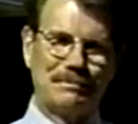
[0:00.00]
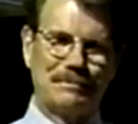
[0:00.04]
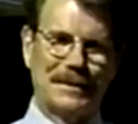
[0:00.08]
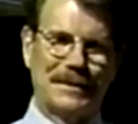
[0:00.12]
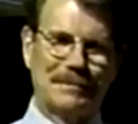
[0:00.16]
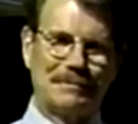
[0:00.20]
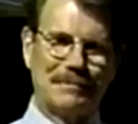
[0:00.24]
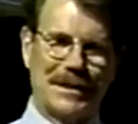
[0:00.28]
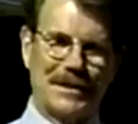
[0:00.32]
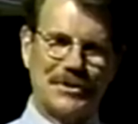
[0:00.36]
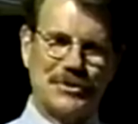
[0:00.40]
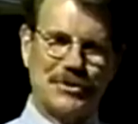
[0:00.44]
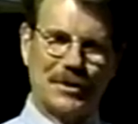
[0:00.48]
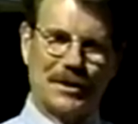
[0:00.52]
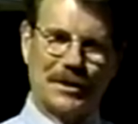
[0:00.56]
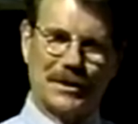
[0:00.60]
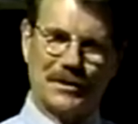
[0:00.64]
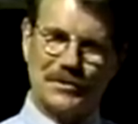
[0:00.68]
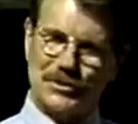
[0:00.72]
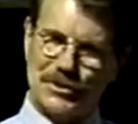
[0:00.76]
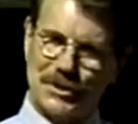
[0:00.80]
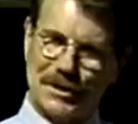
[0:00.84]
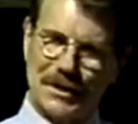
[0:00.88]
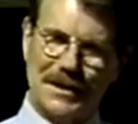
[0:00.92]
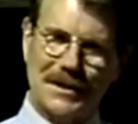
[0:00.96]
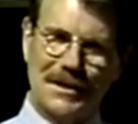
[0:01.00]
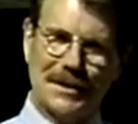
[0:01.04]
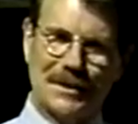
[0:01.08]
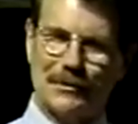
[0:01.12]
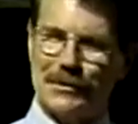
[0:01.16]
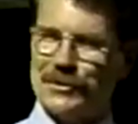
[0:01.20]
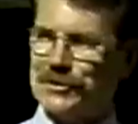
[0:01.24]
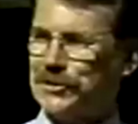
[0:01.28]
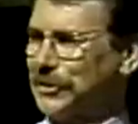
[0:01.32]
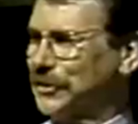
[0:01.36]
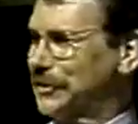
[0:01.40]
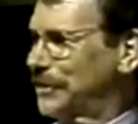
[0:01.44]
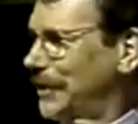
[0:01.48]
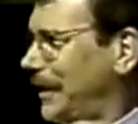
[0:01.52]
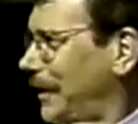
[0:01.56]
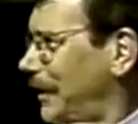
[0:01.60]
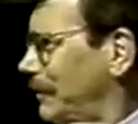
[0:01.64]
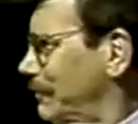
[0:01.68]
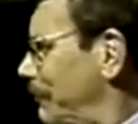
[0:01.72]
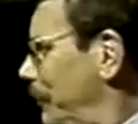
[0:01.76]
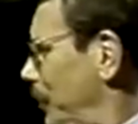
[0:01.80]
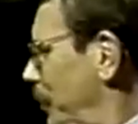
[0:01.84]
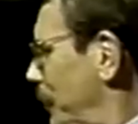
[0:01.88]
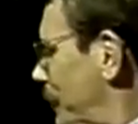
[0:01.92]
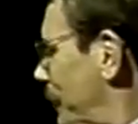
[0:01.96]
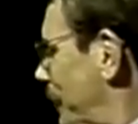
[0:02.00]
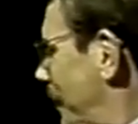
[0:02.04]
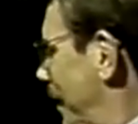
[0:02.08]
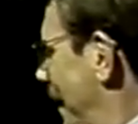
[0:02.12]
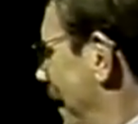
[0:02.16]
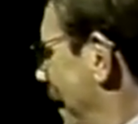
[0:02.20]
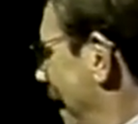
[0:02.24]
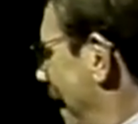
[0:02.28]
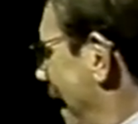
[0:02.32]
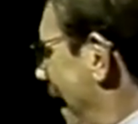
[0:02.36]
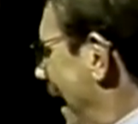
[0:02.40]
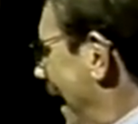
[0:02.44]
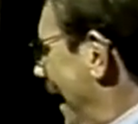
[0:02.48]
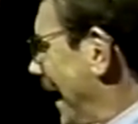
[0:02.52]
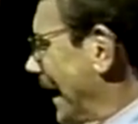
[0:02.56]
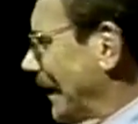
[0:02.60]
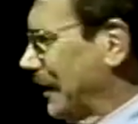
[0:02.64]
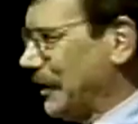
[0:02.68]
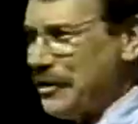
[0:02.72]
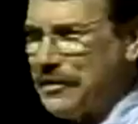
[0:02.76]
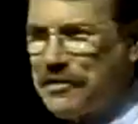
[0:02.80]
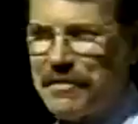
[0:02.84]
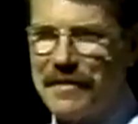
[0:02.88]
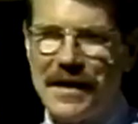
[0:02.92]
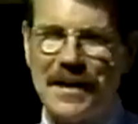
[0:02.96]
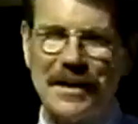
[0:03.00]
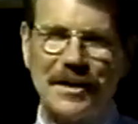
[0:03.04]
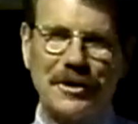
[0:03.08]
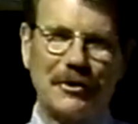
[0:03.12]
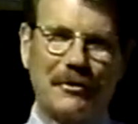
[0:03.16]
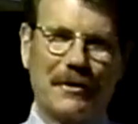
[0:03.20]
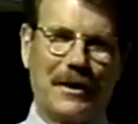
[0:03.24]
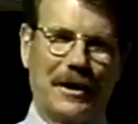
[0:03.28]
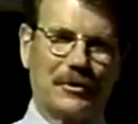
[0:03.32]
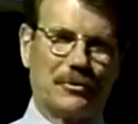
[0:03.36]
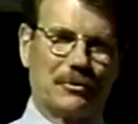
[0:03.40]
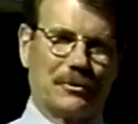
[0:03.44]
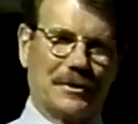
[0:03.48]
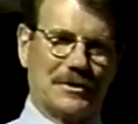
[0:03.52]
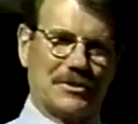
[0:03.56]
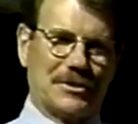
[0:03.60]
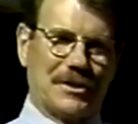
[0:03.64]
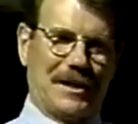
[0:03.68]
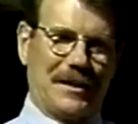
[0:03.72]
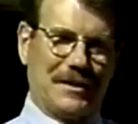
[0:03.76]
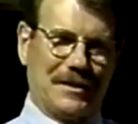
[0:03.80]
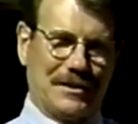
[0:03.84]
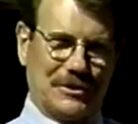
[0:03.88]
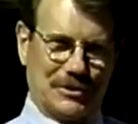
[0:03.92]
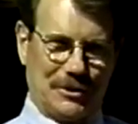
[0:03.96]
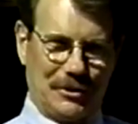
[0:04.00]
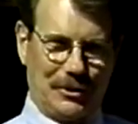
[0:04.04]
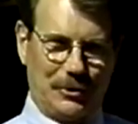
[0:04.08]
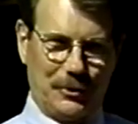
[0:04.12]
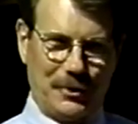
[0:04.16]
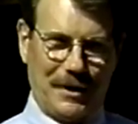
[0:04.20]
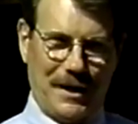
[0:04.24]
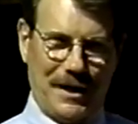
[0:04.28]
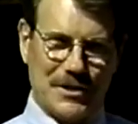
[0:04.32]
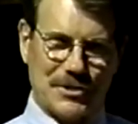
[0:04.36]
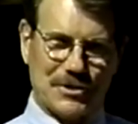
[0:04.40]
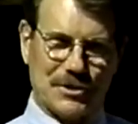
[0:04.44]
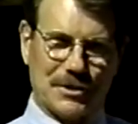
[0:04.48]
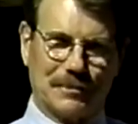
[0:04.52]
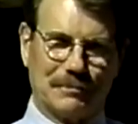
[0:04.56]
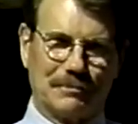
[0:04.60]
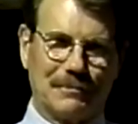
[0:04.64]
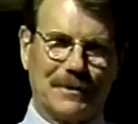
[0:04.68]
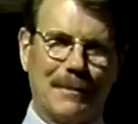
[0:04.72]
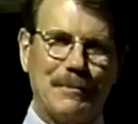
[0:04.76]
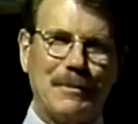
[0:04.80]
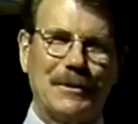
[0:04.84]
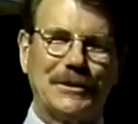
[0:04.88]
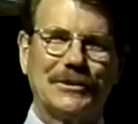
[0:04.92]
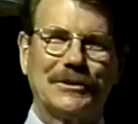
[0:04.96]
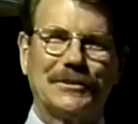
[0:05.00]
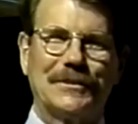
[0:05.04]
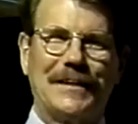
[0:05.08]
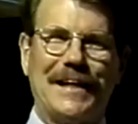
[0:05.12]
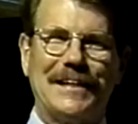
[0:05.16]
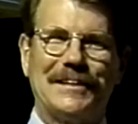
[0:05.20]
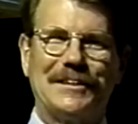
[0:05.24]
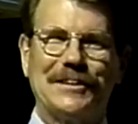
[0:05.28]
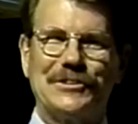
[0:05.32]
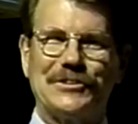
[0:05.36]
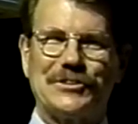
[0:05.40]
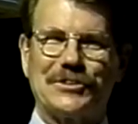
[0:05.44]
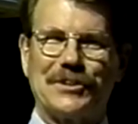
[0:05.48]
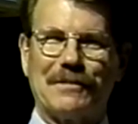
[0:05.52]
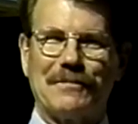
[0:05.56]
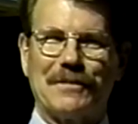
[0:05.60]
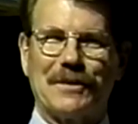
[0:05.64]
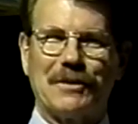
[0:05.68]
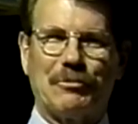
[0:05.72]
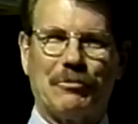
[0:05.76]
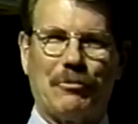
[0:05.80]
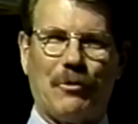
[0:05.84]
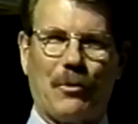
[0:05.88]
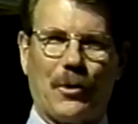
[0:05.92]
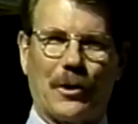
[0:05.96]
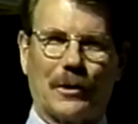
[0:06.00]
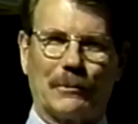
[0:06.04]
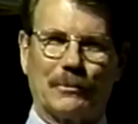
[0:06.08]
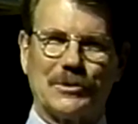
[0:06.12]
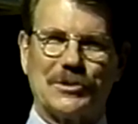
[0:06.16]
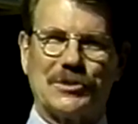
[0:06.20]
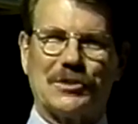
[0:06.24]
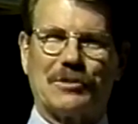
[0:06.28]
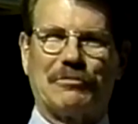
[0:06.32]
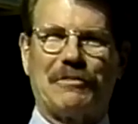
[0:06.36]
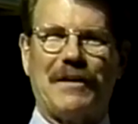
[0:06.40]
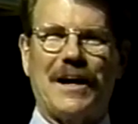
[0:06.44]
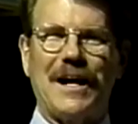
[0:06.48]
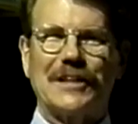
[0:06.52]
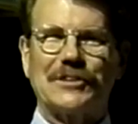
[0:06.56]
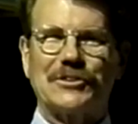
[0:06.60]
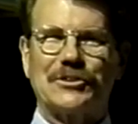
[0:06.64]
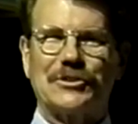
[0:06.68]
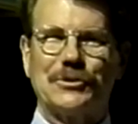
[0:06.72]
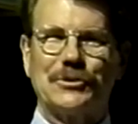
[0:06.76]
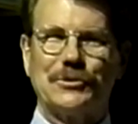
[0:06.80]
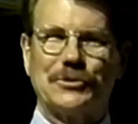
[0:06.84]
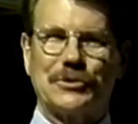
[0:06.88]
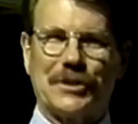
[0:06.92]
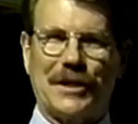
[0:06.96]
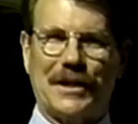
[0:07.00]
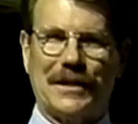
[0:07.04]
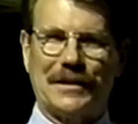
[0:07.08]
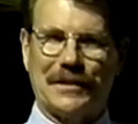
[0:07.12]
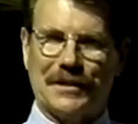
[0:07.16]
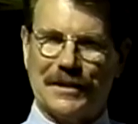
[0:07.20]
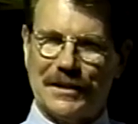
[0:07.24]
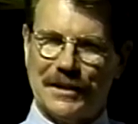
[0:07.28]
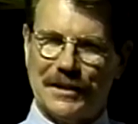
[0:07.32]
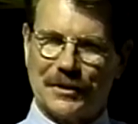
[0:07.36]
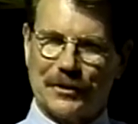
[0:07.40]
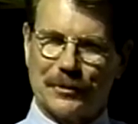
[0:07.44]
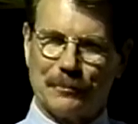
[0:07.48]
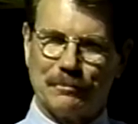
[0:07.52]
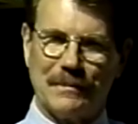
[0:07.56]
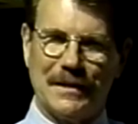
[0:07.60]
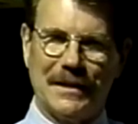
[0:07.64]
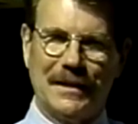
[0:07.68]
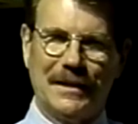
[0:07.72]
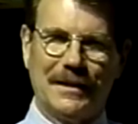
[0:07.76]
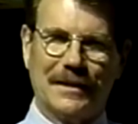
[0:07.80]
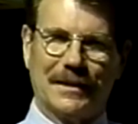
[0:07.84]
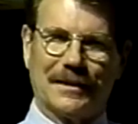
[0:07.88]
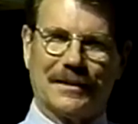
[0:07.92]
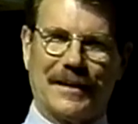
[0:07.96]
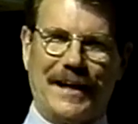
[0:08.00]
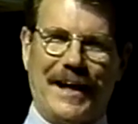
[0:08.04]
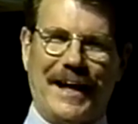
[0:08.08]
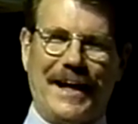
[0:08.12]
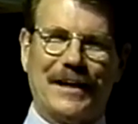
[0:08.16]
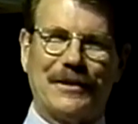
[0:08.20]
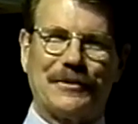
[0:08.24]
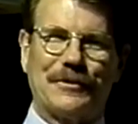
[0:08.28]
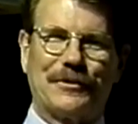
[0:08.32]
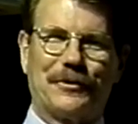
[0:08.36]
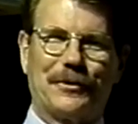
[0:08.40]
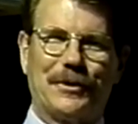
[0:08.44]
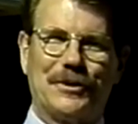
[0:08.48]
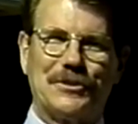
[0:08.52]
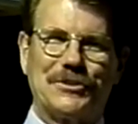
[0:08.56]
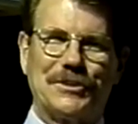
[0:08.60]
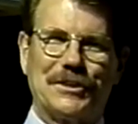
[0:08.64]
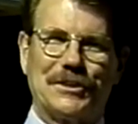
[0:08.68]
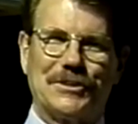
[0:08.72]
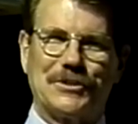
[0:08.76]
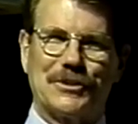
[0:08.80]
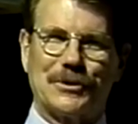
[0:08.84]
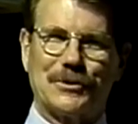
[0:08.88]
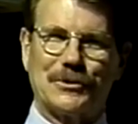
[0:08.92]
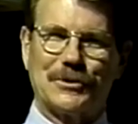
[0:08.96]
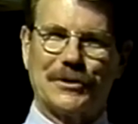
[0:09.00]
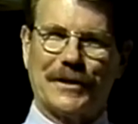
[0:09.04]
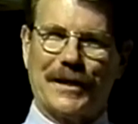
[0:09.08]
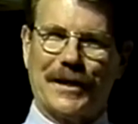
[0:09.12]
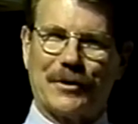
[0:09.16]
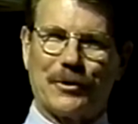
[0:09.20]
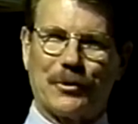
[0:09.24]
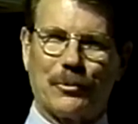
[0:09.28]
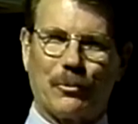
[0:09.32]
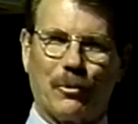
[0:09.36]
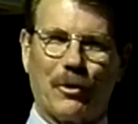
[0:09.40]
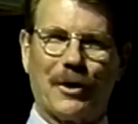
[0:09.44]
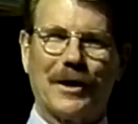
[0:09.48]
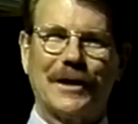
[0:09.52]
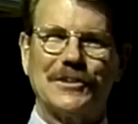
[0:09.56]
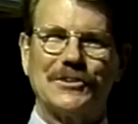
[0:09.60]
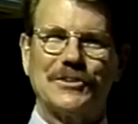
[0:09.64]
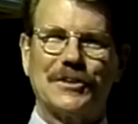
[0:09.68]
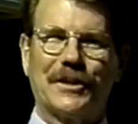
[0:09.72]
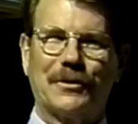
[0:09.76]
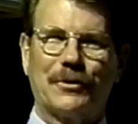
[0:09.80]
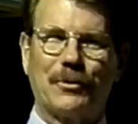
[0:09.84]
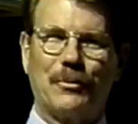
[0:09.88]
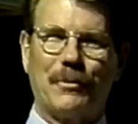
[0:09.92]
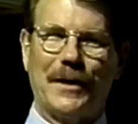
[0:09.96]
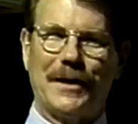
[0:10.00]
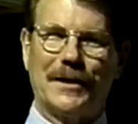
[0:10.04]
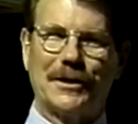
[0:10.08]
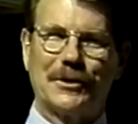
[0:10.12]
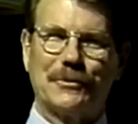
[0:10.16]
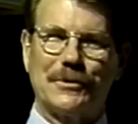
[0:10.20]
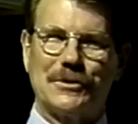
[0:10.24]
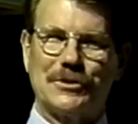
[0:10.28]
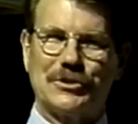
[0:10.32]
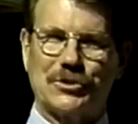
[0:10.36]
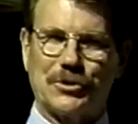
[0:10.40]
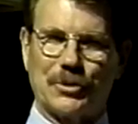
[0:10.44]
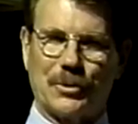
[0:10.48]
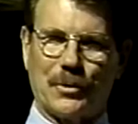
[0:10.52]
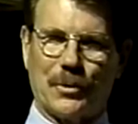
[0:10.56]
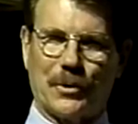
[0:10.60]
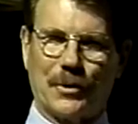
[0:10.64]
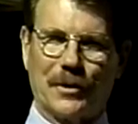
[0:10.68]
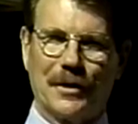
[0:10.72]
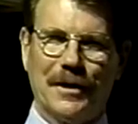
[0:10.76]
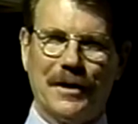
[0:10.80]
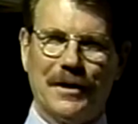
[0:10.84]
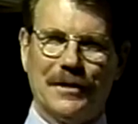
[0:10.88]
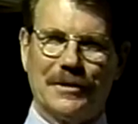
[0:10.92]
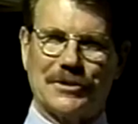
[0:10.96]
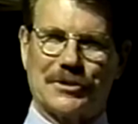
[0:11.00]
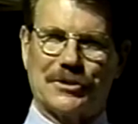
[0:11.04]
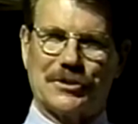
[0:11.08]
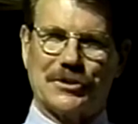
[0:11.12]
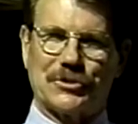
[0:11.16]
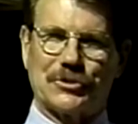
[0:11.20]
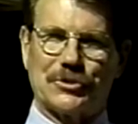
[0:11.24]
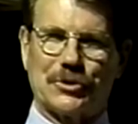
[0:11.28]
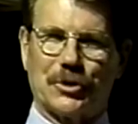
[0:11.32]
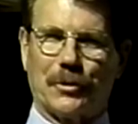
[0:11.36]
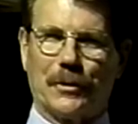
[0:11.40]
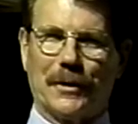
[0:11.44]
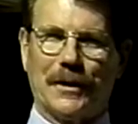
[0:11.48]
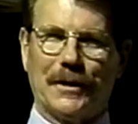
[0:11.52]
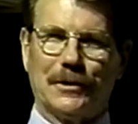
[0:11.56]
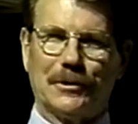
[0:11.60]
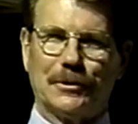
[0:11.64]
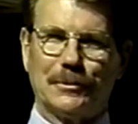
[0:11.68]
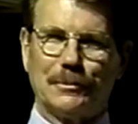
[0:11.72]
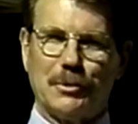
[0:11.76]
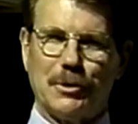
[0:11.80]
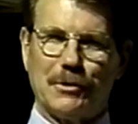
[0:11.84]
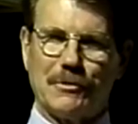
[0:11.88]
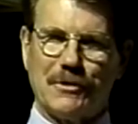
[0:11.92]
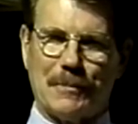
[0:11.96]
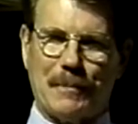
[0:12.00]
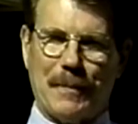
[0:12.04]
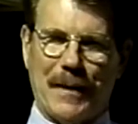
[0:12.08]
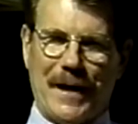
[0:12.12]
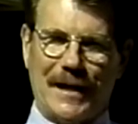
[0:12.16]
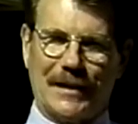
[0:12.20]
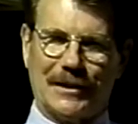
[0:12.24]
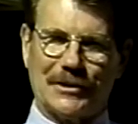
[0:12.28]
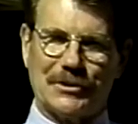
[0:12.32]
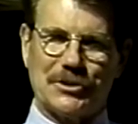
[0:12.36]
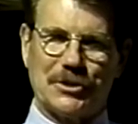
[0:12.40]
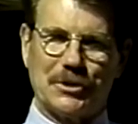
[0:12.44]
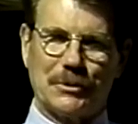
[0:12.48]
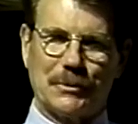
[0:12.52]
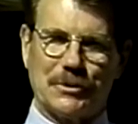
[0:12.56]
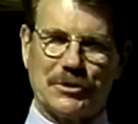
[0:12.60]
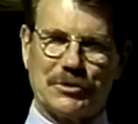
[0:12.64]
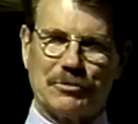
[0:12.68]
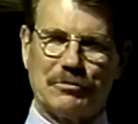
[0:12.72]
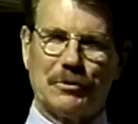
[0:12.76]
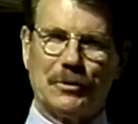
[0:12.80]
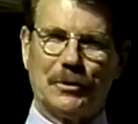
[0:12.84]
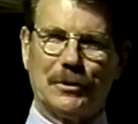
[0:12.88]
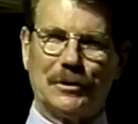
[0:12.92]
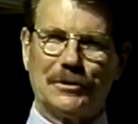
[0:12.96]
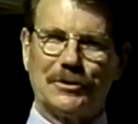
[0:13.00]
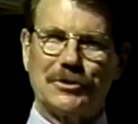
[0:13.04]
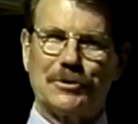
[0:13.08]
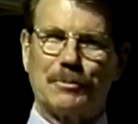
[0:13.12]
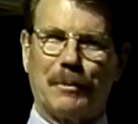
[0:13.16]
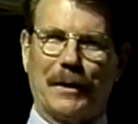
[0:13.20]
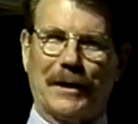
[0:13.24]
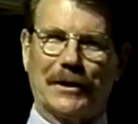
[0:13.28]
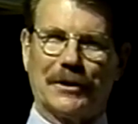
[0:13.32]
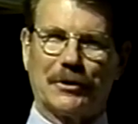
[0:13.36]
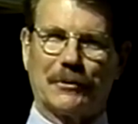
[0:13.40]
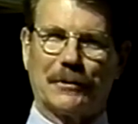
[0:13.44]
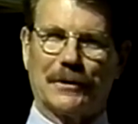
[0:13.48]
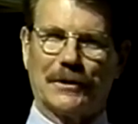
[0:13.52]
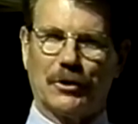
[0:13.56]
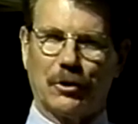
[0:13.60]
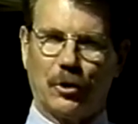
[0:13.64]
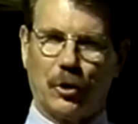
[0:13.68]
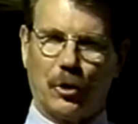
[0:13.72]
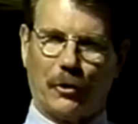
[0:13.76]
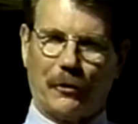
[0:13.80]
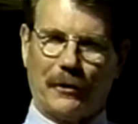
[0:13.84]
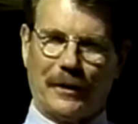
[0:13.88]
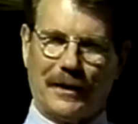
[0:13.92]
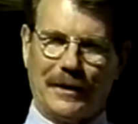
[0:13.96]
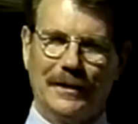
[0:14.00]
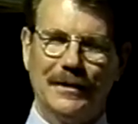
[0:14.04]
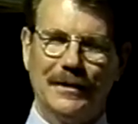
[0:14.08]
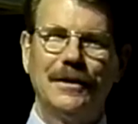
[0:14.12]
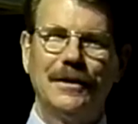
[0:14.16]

But as you can see, there is a ticket booth and a theater entrance at this location. Up until 1974, it was the Fox Tucson Theatre. And now, 36 years later, work is underway to restore this historic old movie palace to its full splendor and glory.